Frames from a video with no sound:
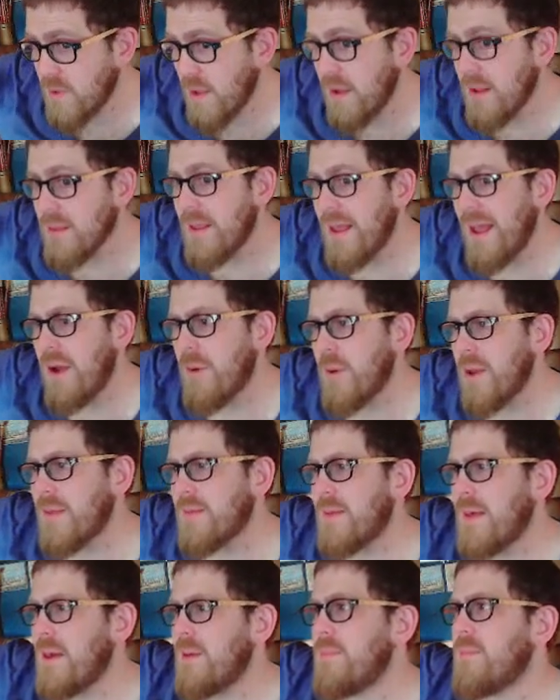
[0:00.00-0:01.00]
allowing
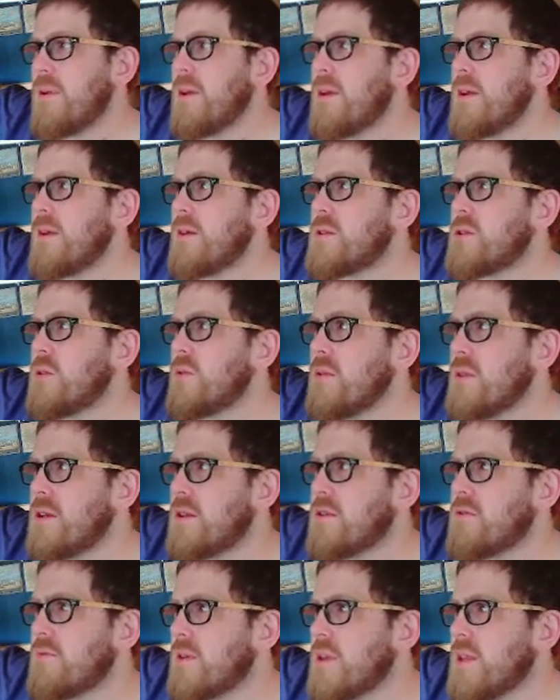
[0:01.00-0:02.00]
them to
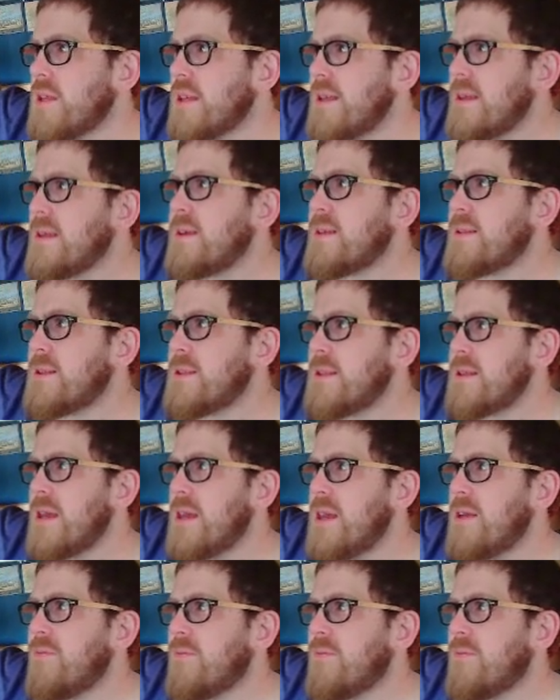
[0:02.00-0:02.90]
literally see